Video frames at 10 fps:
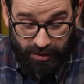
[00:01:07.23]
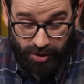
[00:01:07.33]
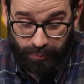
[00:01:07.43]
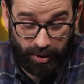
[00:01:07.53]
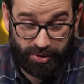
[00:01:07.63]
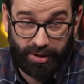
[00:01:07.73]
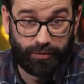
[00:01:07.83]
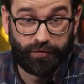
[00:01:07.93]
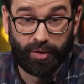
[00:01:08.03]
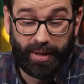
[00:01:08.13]
Supposedly,
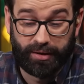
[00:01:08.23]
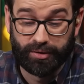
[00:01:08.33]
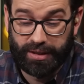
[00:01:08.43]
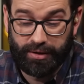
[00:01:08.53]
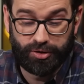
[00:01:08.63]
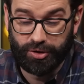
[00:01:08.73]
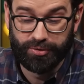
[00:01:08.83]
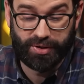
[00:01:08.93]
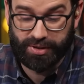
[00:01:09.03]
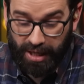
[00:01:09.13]
the filmmaker didn't
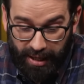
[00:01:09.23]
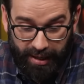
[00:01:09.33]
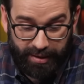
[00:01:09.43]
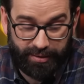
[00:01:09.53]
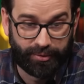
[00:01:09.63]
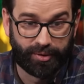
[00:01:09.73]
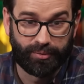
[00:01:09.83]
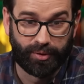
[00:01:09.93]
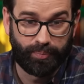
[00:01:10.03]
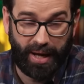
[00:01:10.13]
choose a side
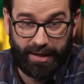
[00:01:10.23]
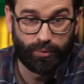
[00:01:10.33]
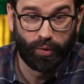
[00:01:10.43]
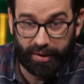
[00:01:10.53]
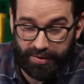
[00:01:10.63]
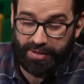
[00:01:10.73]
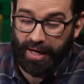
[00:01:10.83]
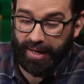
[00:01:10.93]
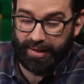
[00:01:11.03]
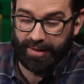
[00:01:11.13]
or paint one
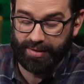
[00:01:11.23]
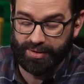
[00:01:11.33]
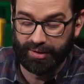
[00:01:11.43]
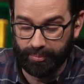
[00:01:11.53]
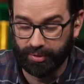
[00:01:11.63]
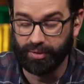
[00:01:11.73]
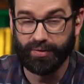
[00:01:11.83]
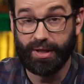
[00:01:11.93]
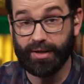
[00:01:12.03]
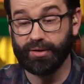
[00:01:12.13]
side as liberal
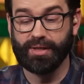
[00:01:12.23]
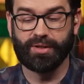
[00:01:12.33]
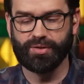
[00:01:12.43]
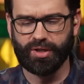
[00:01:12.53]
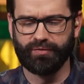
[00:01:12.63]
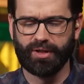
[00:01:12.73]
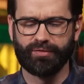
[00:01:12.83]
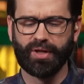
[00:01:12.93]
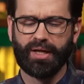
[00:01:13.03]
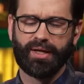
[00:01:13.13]
and the other as
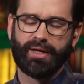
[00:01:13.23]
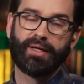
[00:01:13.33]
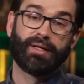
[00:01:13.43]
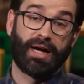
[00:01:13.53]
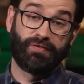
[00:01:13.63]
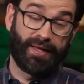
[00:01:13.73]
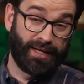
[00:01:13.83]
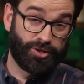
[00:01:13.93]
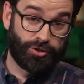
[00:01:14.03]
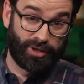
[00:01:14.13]
conservative. I find
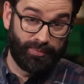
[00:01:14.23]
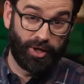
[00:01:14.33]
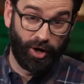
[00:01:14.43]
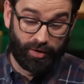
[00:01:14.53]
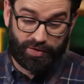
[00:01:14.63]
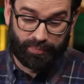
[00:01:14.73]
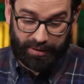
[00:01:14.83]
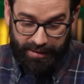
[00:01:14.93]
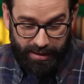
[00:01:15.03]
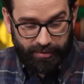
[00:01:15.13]
that extremely hard to
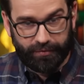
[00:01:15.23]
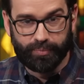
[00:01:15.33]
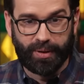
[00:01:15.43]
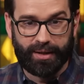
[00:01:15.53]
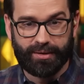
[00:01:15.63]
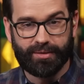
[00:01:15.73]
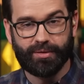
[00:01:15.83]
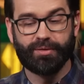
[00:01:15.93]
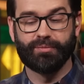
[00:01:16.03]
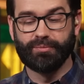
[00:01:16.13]
believe, but
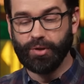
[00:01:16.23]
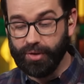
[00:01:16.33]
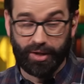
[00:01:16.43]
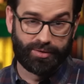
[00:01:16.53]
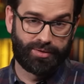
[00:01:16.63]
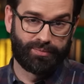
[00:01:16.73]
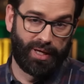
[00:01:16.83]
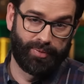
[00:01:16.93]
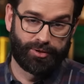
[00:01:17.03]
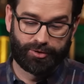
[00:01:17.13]
who knows?
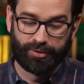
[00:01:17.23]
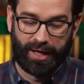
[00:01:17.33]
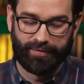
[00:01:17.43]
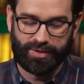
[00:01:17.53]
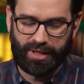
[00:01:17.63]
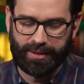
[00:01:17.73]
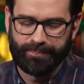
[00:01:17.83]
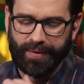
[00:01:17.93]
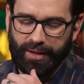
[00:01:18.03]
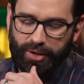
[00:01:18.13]
Maybe it's true. I haven't seen
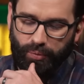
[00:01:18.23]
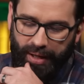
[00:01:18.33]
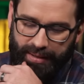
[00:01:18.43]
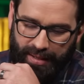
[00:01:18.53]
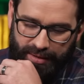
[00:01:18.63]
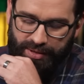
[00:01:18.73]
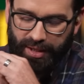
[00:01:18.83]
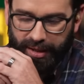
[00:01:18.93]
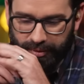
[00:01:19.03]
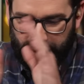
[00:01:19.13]
it. What I can
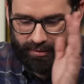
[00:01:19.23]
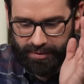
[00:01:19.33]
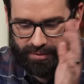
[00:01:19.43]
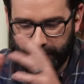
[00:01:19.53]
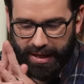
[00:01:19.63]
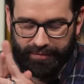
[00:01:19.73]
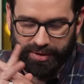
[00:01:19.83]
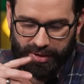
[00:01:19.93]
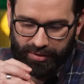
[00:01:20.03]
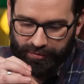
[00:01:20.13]
say without
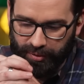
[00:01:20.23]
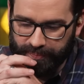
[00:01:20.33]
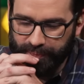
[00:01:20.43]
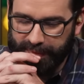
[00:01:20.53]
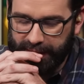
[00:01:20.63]
having seen the film